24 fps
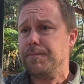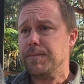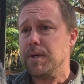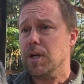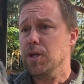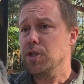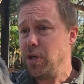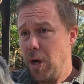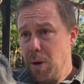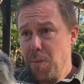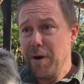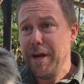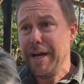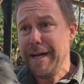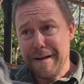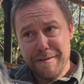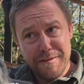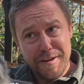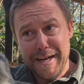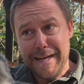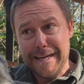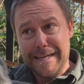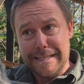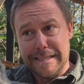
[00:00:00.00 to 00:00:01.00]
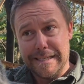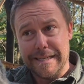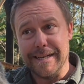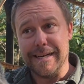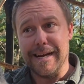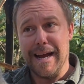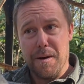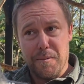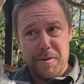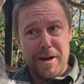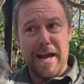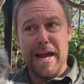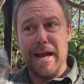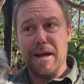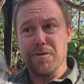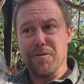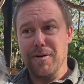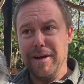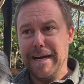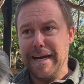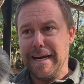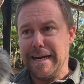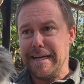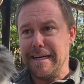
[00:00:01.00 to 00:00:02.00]
So we intervened and we
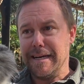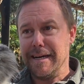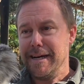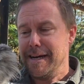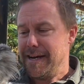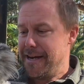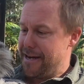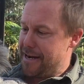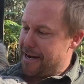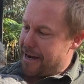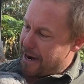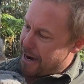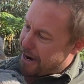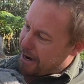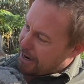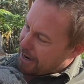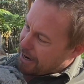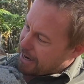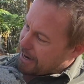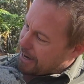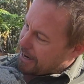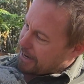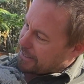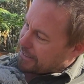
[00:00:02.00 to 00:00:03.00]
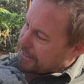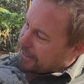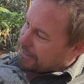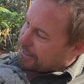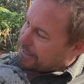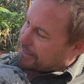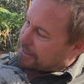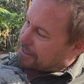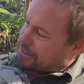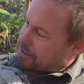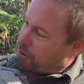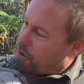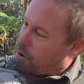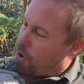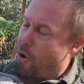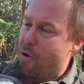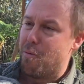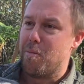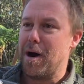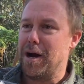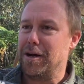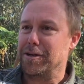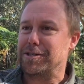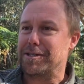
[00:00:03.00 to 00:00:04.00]
hand-reared. And it's
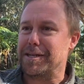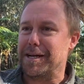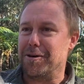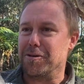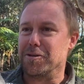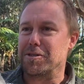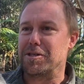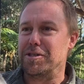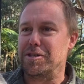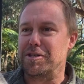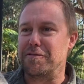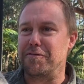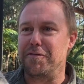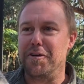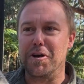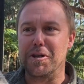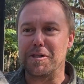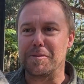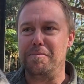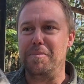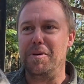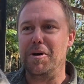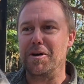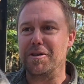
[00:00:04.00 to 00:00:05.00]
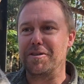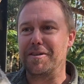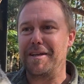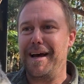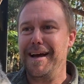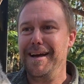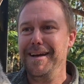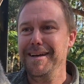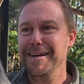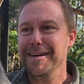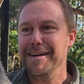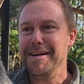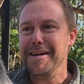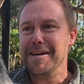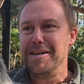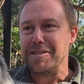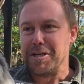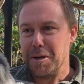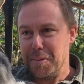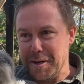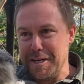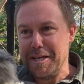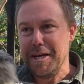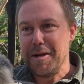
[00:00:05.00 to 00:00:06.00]
almost Elsa's first birthday,
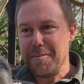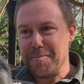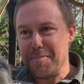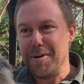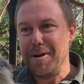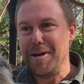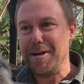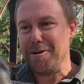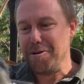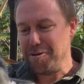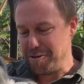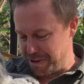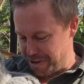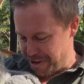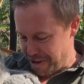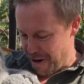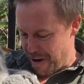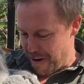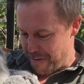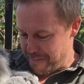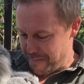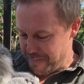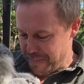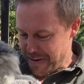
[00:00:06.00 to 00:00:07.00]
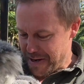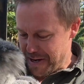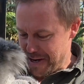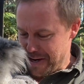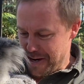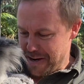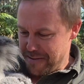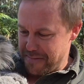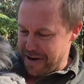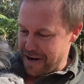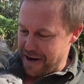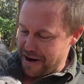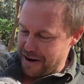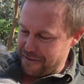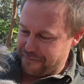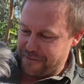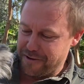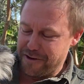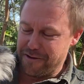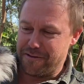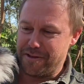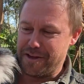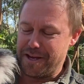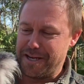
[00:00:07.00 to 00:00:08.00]
so we did a pretty good job. But a
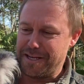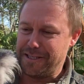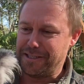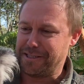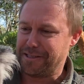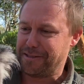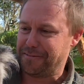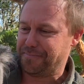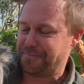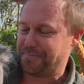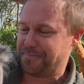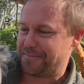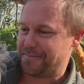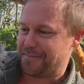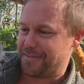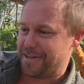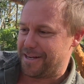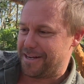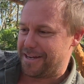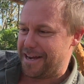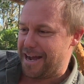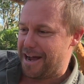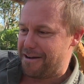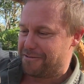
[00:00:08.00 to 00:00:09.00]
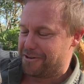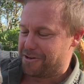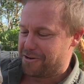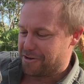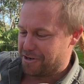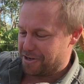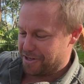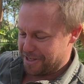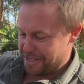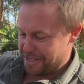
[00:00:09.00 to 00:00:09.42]
few things, have a look at